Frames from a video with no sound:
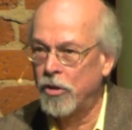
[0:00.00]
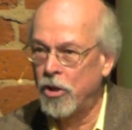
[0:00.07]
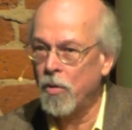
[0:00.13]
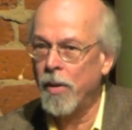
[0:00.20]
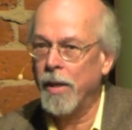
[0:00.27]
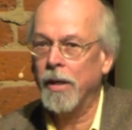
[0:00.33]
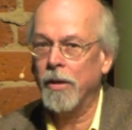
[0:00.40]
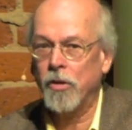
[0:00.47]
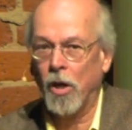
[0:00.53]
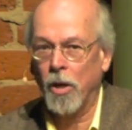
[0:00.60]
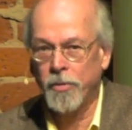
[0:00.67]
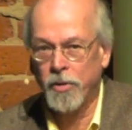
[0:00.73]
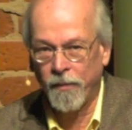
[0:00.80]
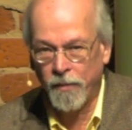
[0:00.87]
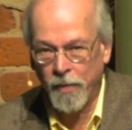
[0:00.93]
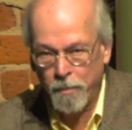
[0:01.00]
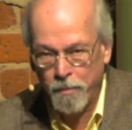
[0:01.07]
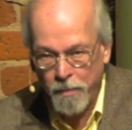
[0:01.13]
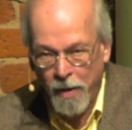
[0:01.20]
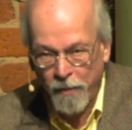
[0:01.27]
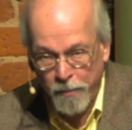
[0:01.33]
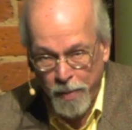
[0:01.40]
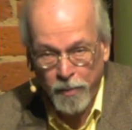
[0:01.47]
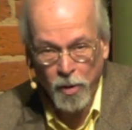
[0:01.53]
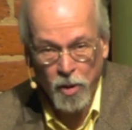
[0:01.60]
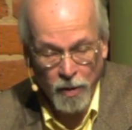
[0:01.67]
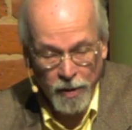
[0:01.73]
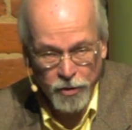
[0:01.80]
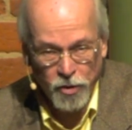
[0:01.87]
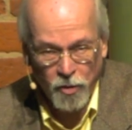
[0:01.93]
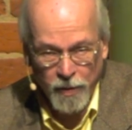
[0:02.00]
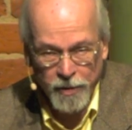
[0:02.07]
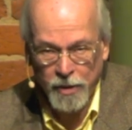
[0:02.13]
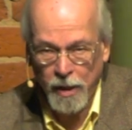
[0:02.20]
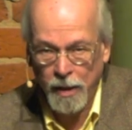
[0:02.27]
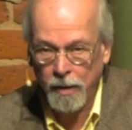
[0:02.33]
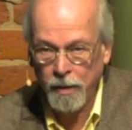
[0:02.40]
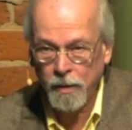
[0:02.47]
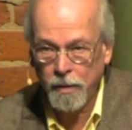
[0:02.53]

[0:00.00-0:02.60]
doing in terms of the biblical historicity.